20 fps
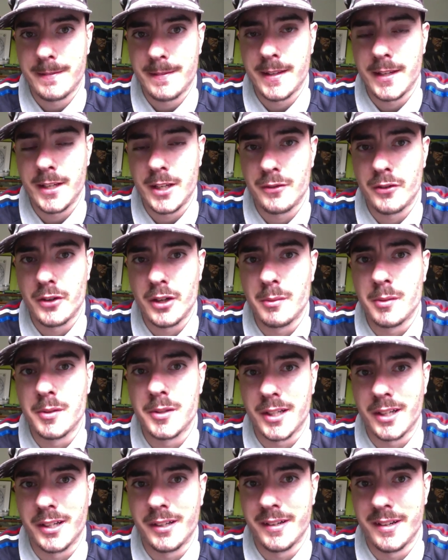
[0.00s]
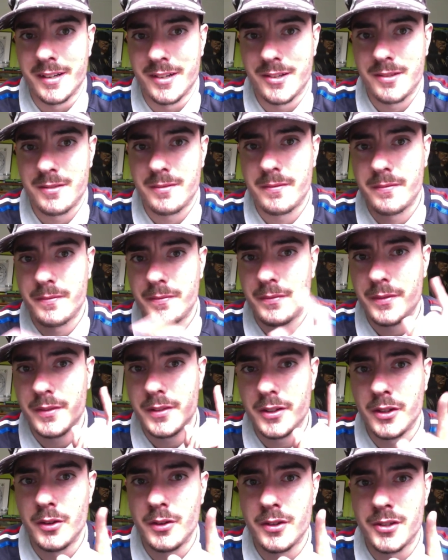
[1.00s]
Thank you very much, guys.
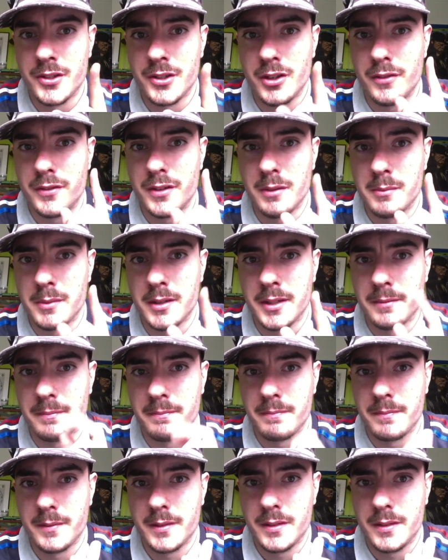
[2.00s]
You deserved it, man.